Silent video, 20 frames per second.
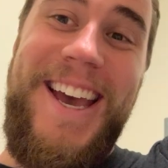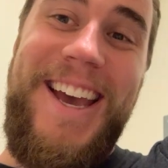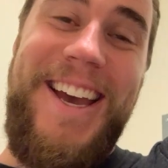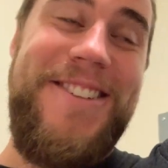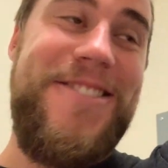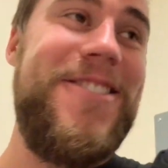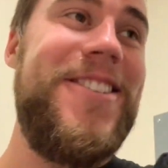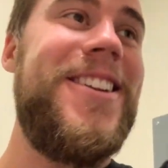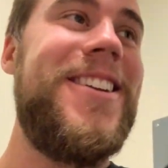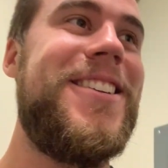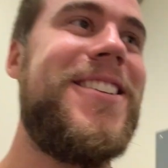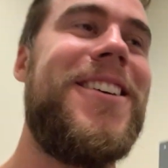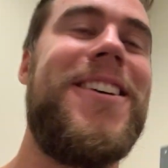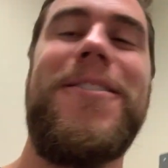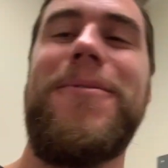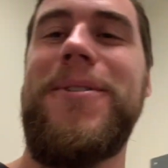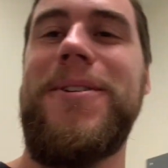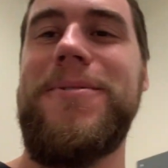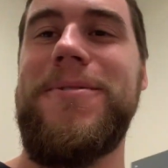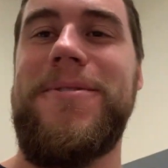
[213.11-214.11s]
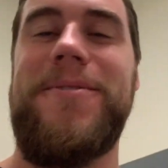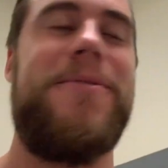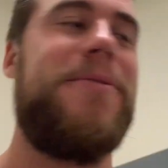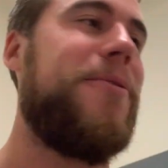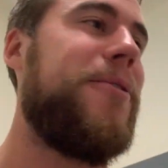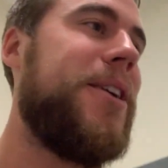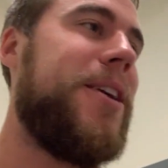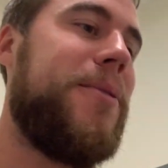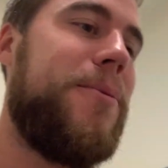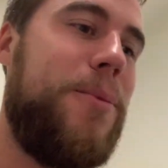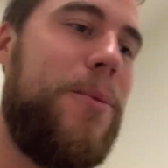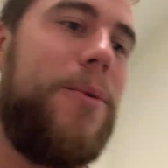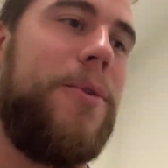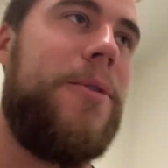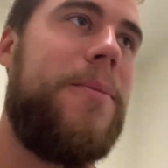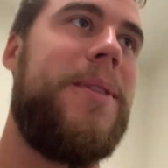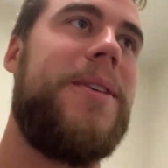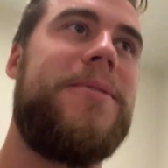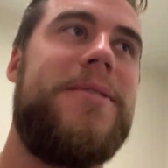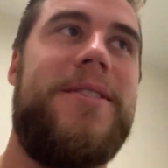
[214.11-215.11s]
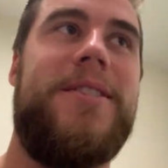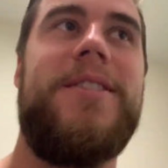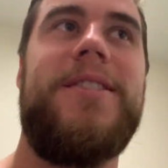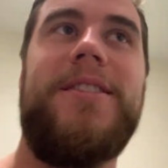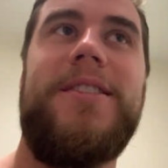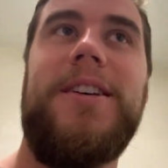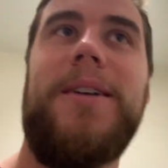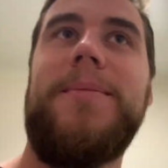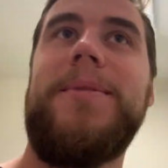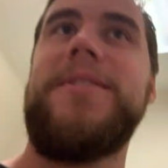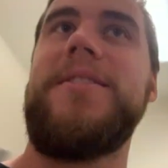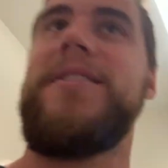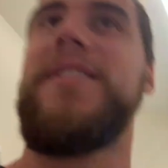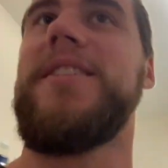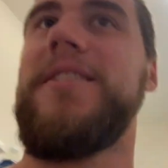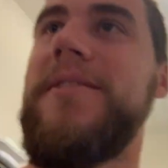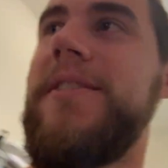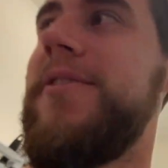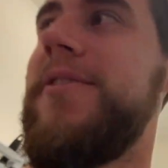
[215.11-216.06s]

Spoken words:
I should have done it when it was freaking warm. That was the dumbest thing I've